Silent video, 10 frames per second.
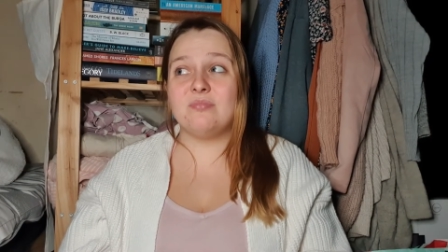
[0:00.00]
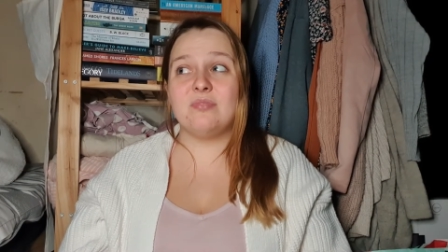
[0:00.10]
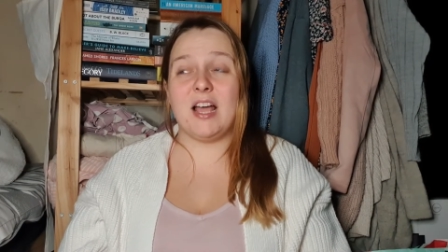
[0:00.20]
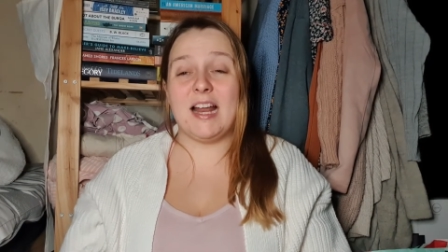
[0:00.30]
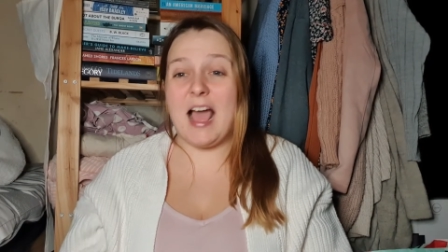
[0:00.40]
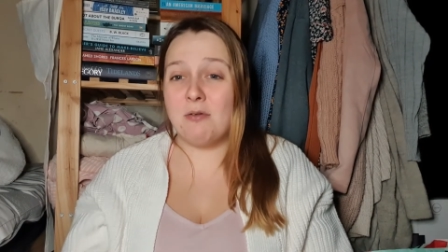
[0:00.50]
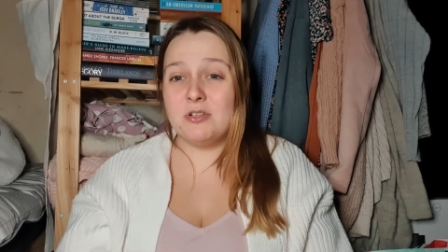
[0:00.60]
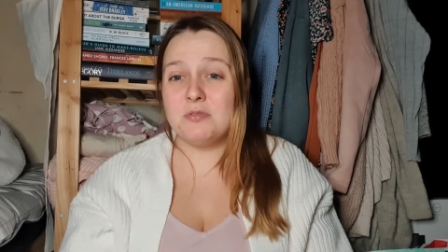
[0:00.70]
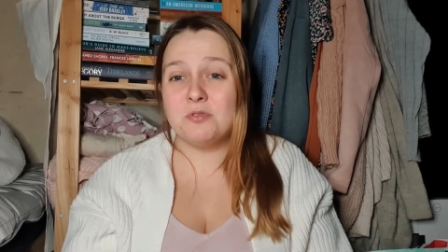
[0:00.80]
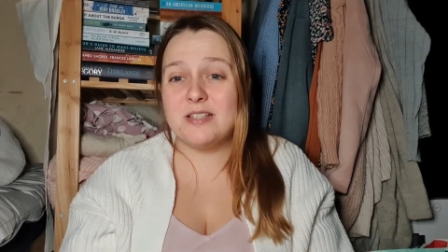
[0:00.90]
like an hour
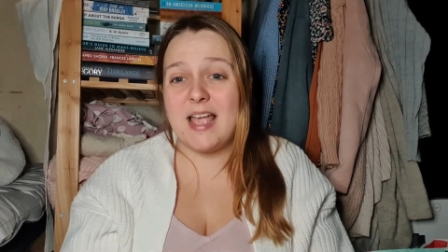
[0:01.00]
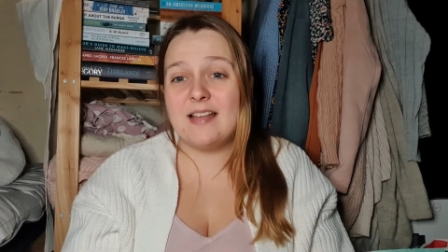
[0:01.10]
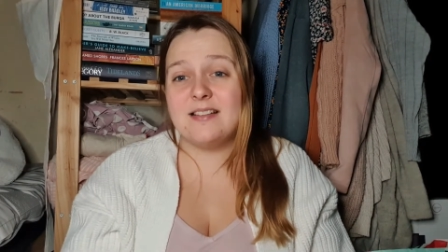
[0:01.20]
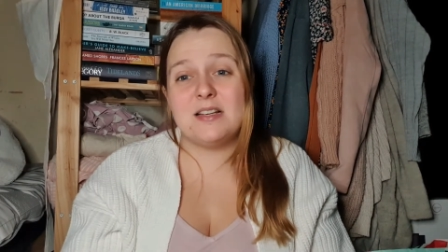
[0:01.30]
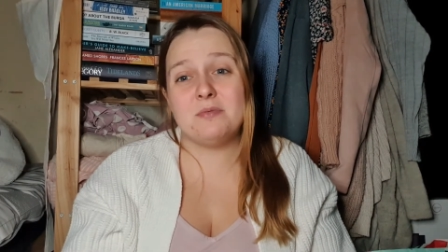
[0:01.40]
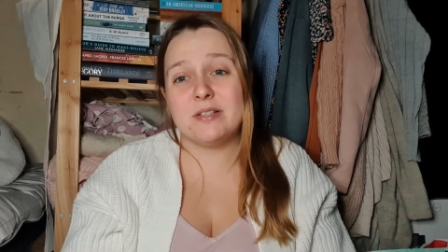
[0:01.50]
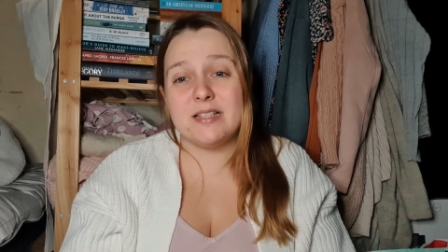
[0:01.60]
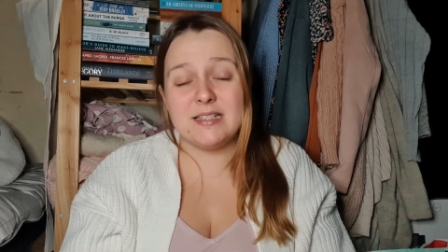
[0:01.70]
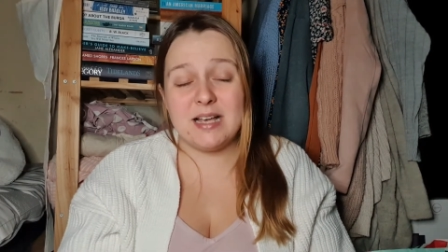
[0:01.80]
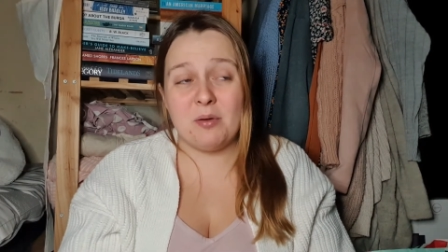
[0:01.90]
towards the end and it was a
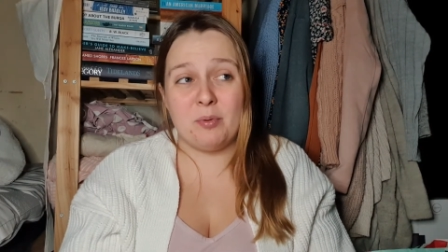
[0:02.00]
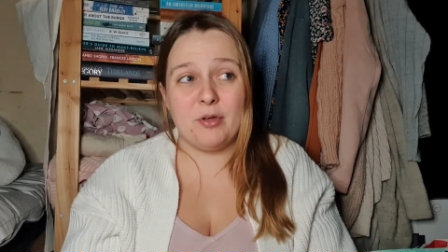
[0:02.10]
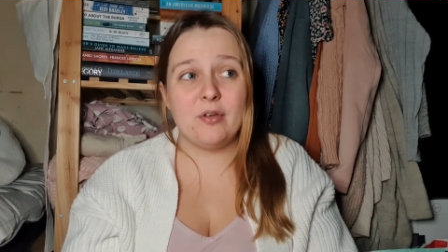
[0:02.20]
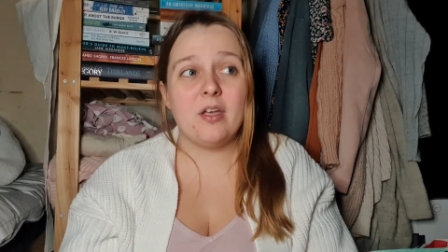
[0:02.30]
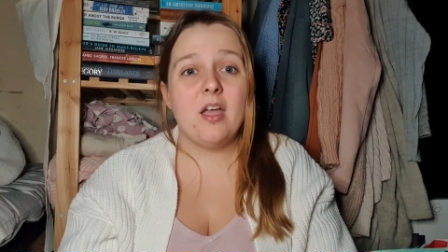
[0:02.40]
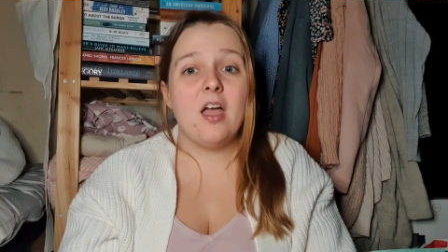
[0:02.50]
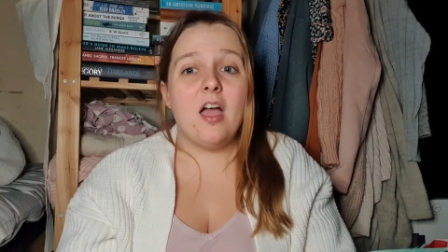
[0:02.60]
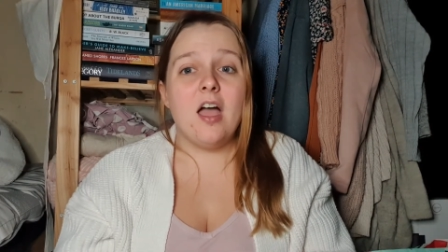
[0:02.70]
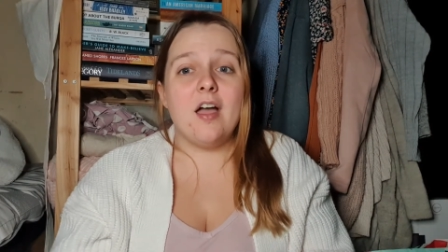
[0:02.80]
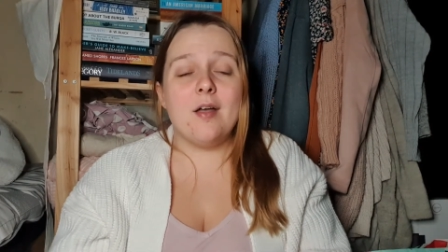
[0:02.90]
six hour book
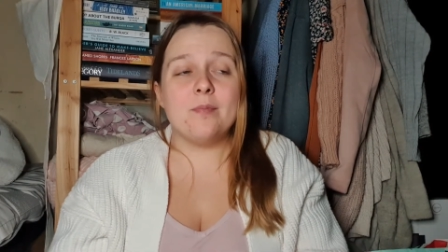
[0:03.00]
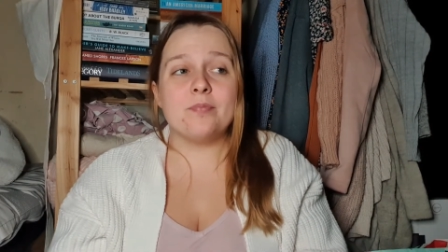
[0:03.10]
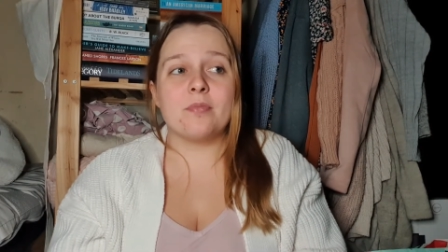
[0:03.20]
um,